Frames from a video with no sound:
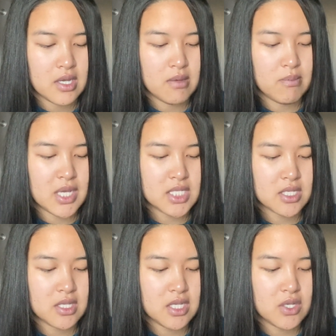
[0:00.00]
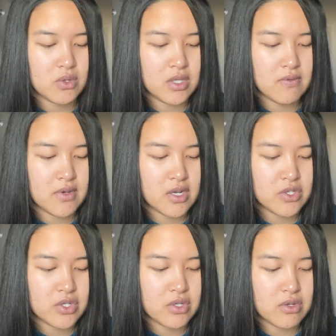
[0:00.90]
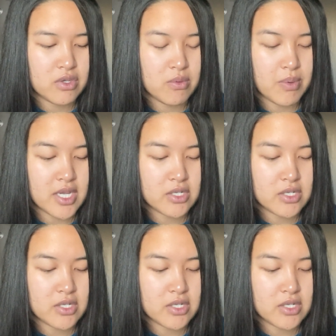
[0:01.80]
And basically you leave it on you apply